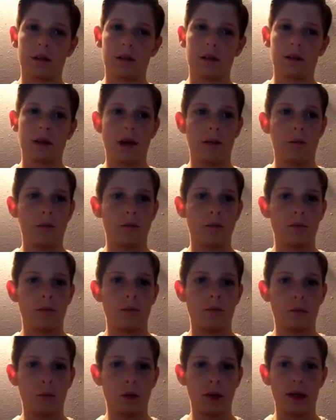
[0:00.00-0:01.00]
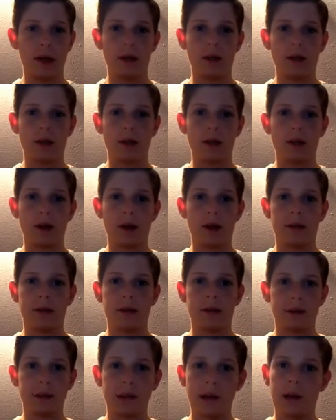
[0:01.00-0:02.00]
that week, I did
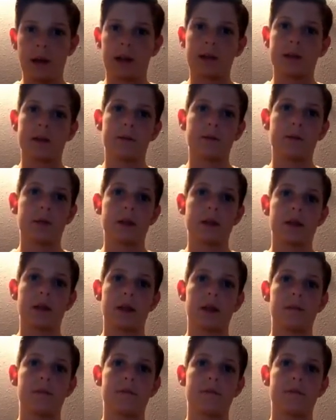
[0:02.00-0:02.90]
not accept Islam.